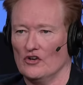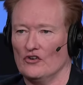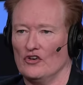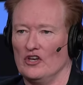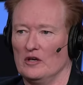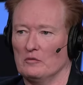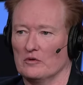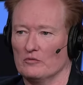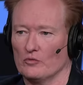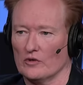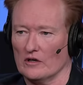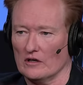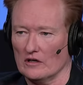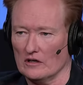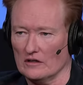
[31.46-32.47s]
he would
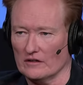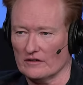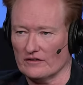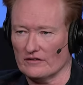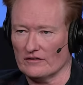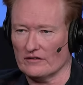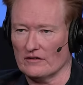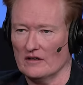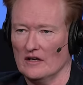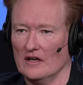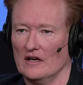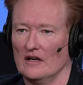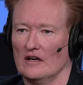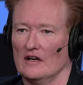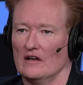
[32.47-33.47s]
rehearse,
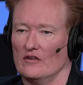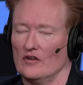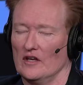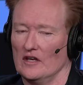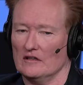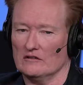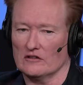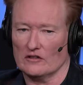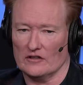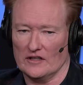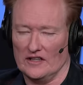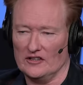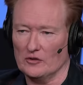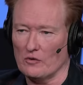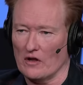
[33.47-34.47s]
he
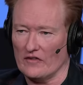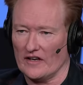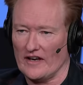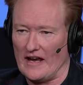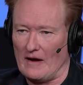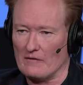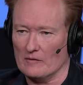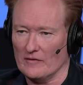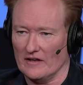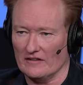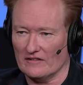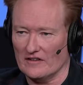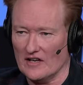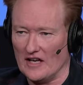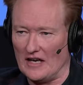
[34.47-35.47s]
knew all the
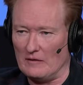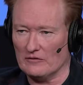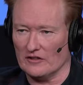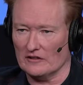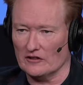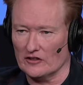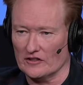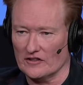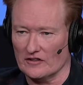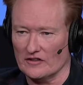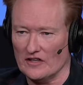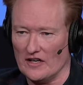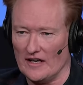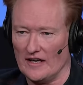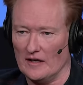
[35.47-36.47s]
cameramen's names, he learned their
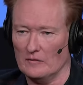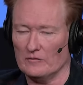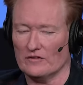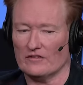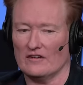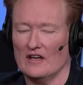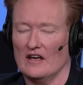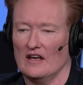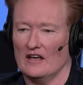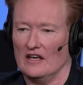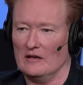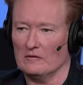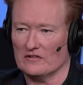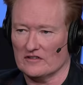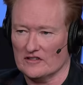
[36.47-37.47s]
names,
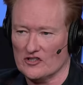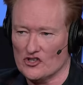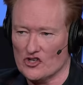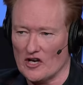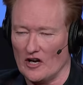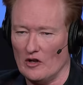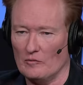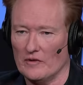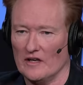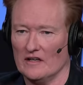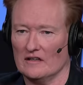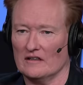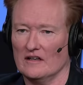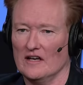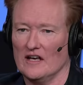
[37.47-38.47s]
he was a
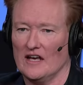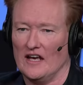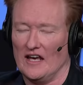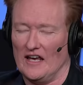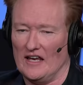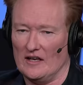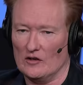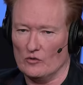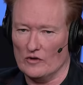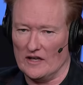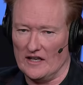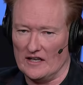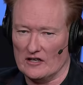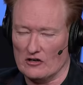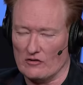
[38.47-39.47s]
gentleman, he
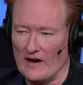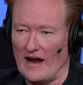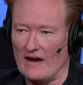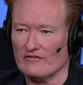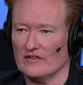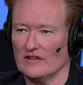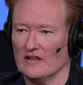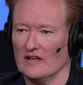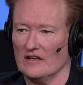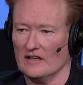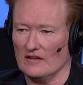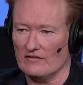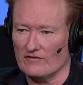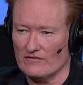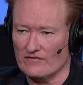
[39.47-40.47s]
crafted it,
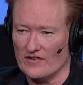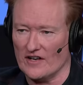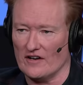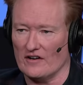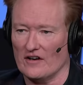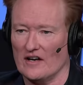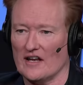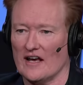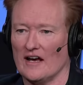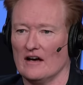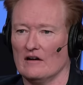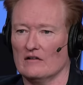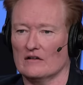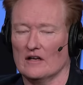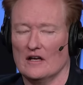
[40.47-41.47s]
he figured it
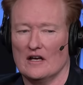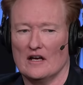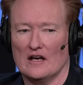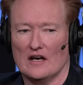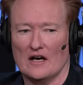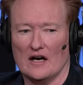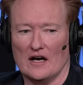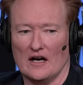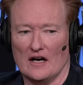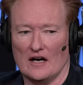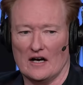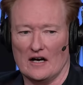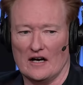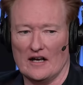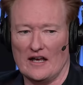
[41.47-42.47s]
out,
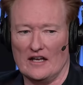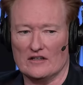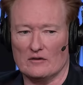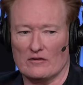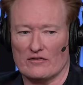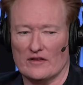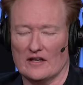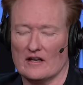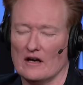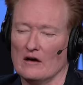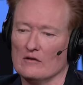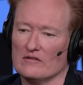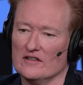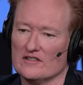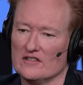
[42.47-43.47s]
and you think,
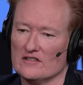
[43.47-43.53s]
oh, this